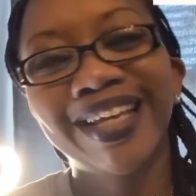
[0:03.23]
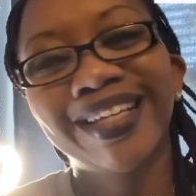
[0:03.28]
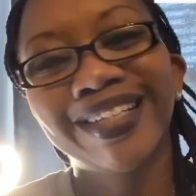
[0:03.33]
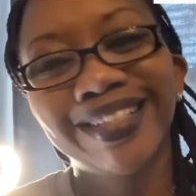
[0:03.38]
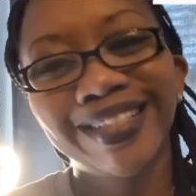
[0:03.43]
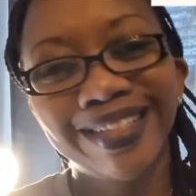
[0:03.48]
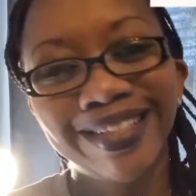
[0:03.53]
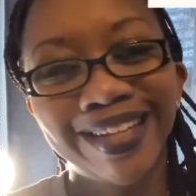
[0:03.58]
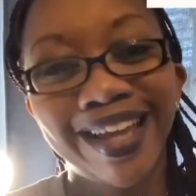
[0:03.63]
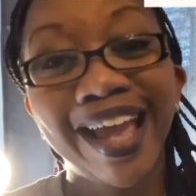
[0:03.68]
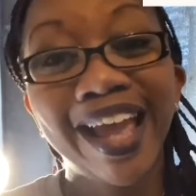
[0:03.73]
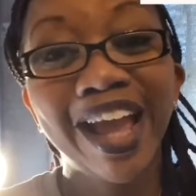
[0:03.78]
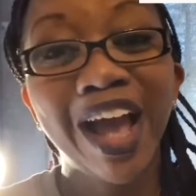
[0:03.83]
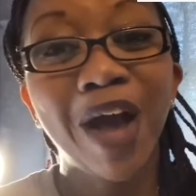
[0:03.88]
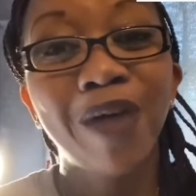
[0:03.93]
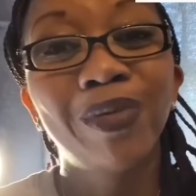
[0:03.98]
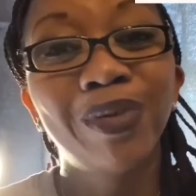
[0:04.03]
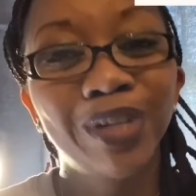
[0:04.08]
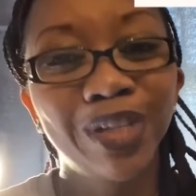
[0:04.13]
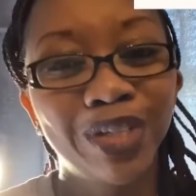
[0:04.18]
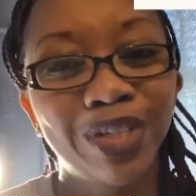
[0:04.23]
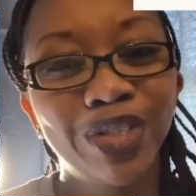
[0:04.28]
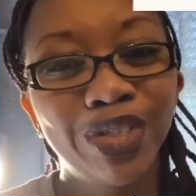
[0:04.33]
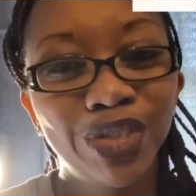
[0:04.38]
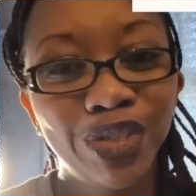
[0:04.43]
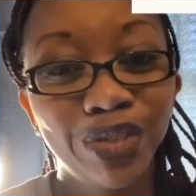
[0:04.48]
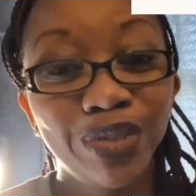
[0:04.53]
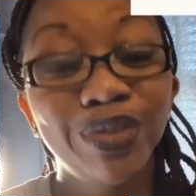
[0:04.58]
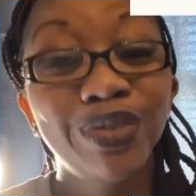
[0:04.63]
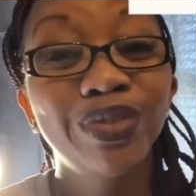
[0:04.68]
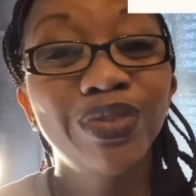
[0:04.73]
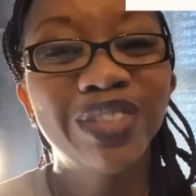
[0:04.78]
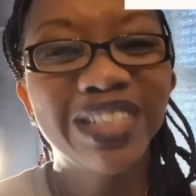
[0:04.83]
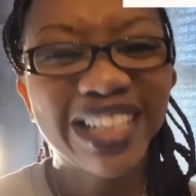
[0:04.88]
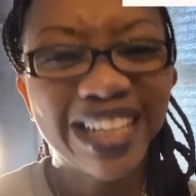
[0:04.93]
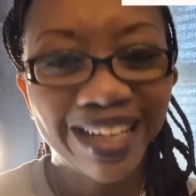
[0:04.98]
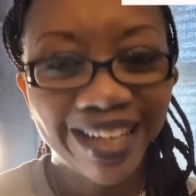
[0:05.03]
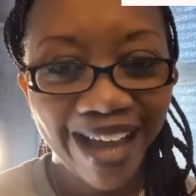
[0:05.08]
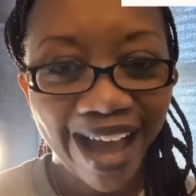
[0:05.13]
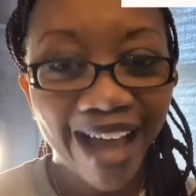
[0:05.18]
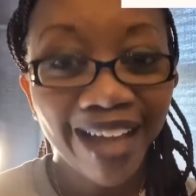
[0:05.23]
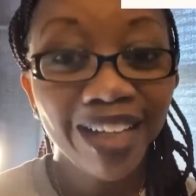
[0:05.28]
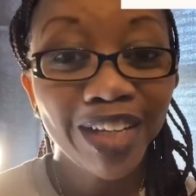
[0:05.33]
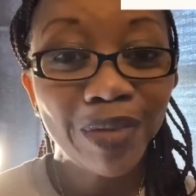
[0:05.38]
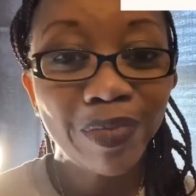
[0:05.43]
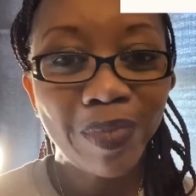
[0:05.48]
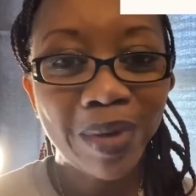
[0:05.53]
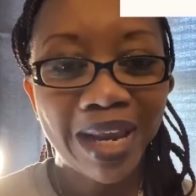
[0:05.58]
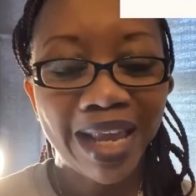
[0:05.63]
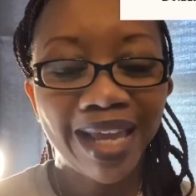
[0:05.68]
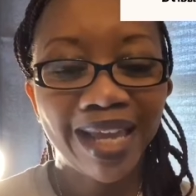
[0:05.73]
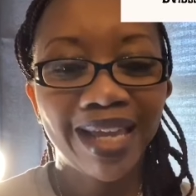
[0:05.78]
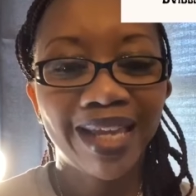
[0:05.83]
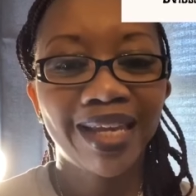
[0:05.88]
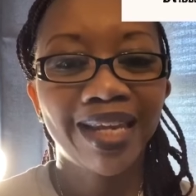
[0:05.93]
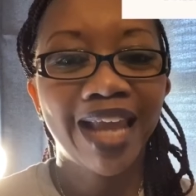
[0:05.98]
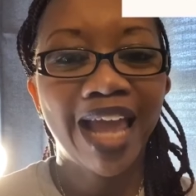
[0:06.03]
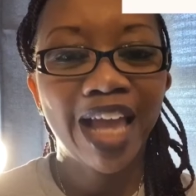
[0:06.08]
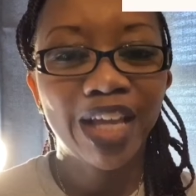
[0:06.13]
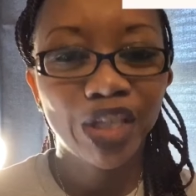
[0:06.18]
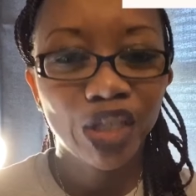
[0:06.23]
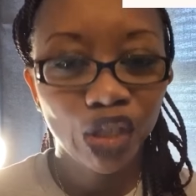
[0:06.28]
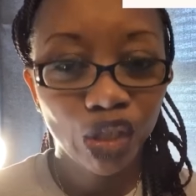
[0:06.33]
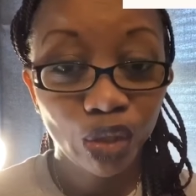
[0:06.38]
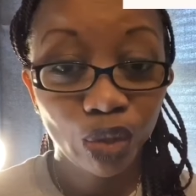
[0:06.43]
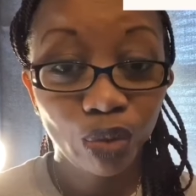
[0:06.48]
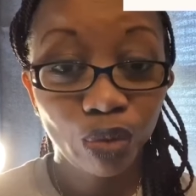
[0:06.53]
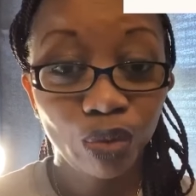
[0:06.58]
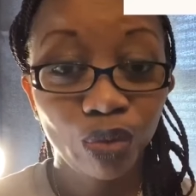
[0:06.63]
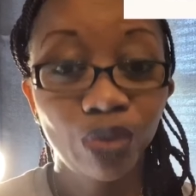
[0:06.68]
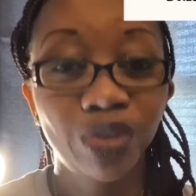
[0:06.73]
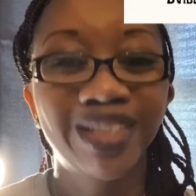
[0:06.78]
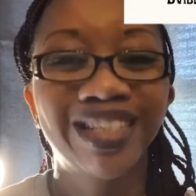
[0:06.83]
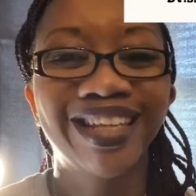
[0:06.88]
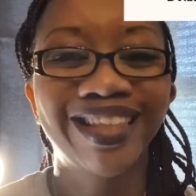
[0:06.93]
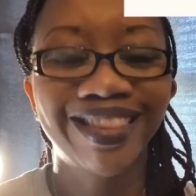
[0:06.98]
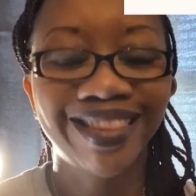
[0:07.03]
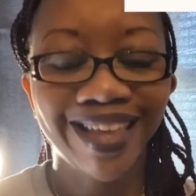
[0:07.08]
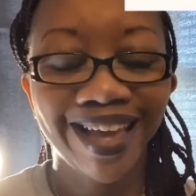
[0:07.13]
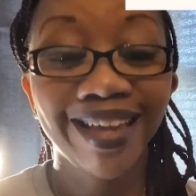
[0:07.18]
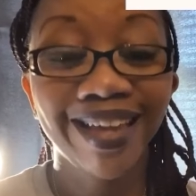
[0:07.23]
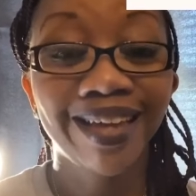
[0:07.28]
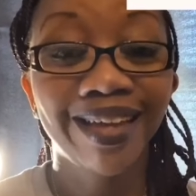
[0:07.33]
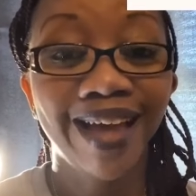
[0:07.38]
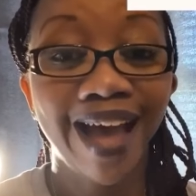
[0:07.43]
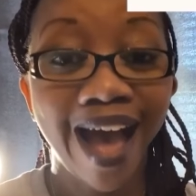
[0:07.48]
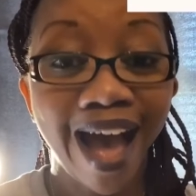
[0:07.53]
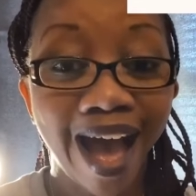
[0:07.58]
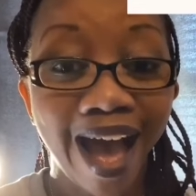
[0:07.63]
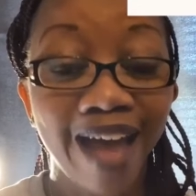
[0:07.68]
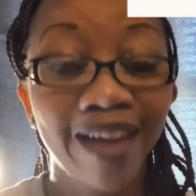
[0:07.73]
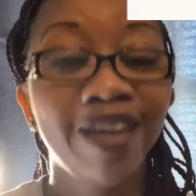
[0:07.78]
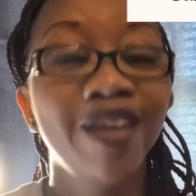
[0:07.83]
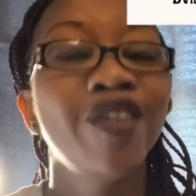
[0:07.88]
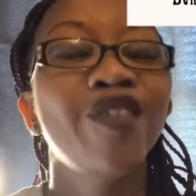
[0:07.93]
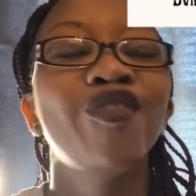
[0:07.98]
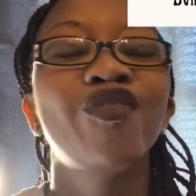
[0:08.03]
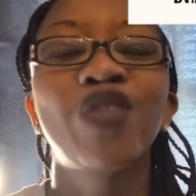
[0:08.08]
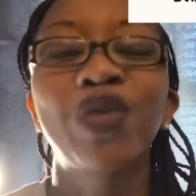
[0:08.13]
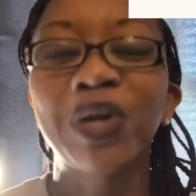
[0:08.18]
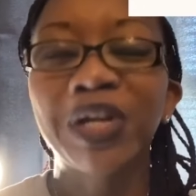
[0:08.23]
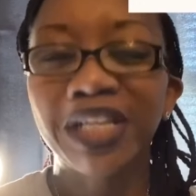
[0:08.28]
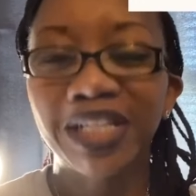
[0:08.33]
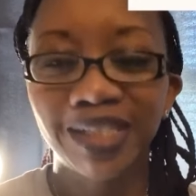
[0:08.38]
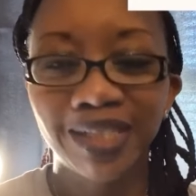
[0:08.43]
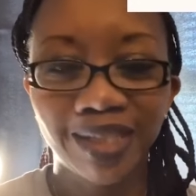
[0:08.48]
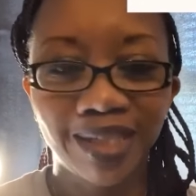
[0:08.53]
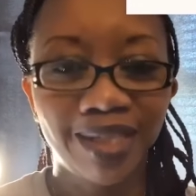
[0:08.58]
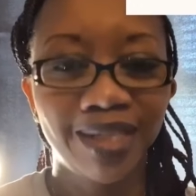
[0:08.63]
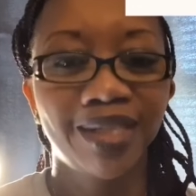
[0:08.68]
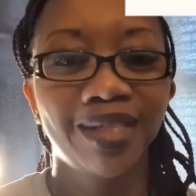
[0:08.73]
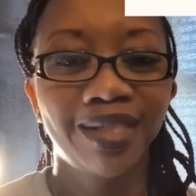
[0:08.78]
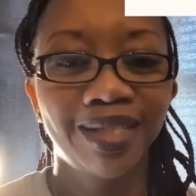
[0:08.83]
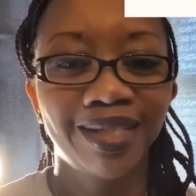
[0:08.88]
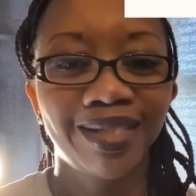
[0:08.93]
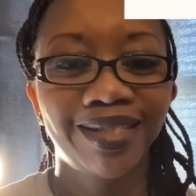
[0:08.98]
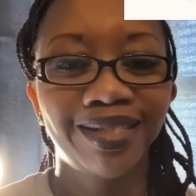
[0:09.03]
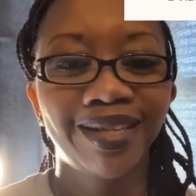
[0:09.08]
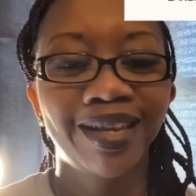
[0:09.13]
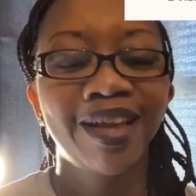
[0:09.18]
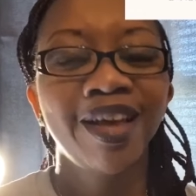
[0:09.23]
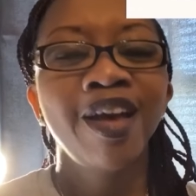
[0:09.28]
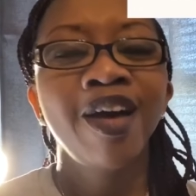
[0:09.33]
and today I want you to choose to not complain and choose to thank God for His goodness.